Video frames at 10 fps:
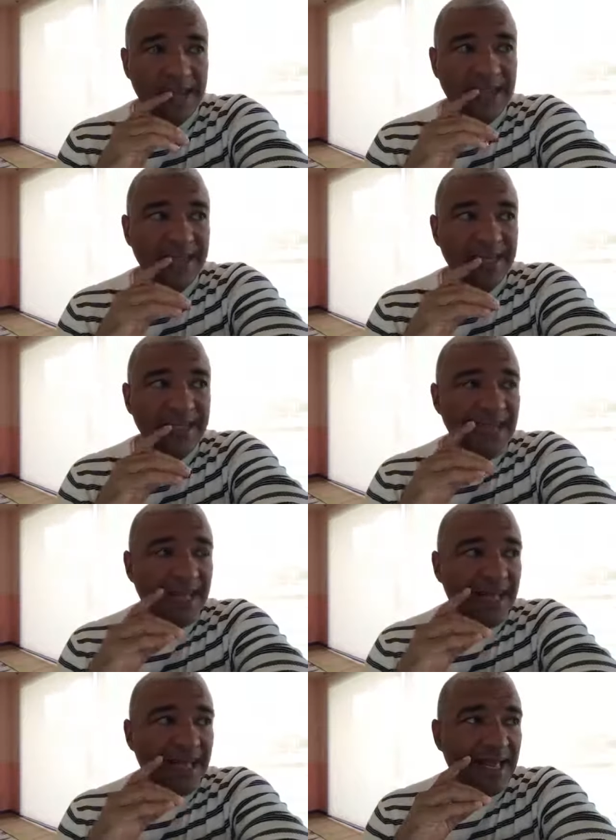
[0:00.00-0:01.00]
And
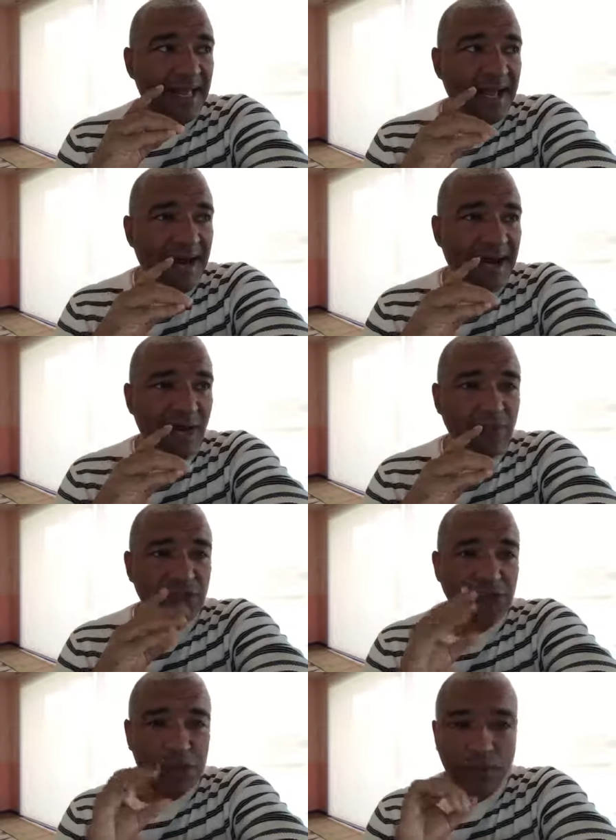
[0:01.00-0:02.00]
I
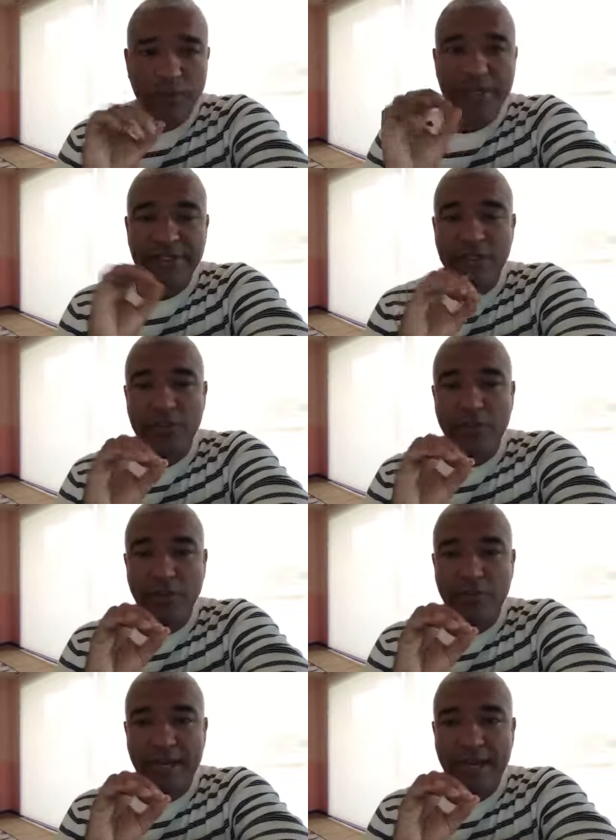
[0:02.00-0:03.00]
was totally
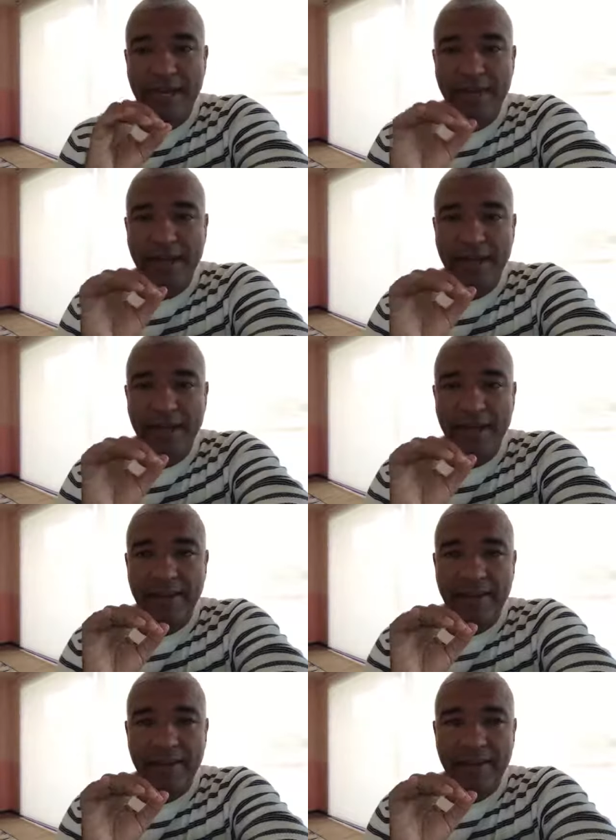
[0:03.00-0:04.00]
controlled by my
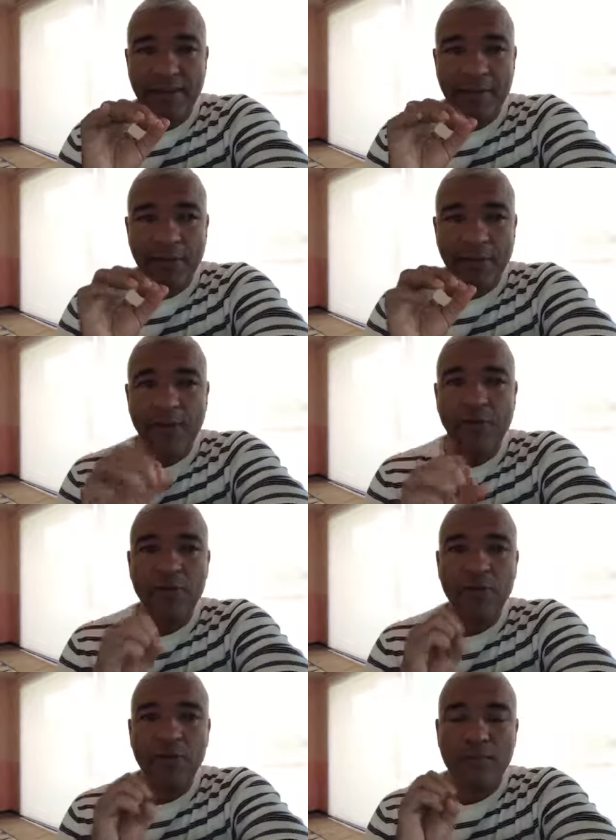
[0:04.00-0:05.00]

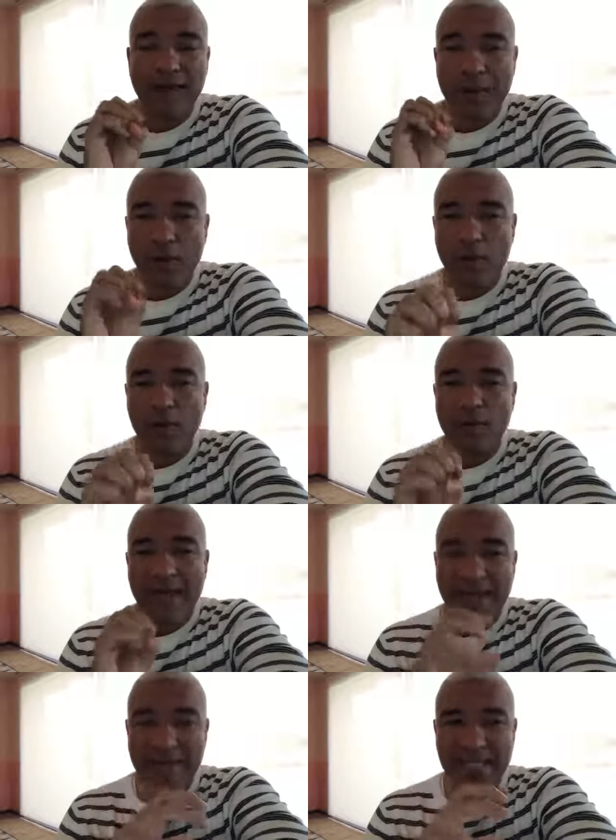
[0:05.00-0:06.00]
whole my old
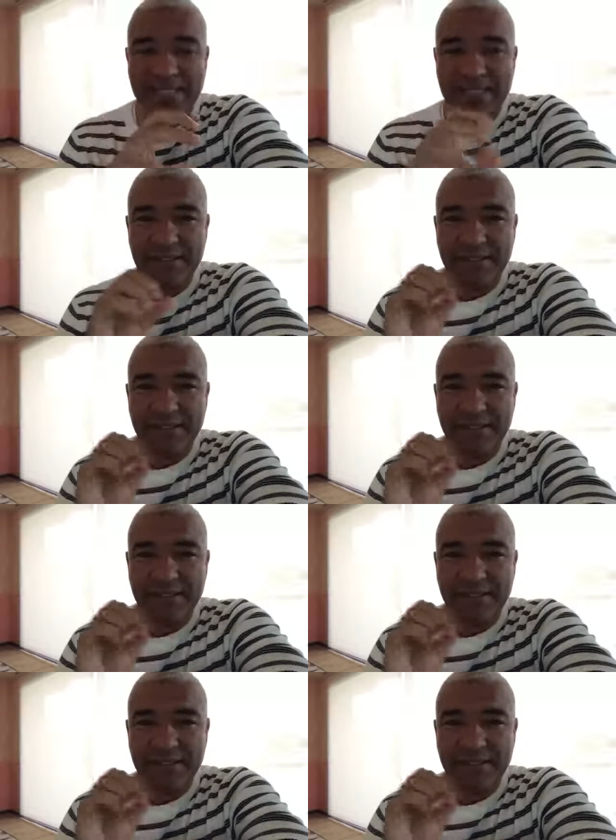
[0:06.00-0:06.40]
habits.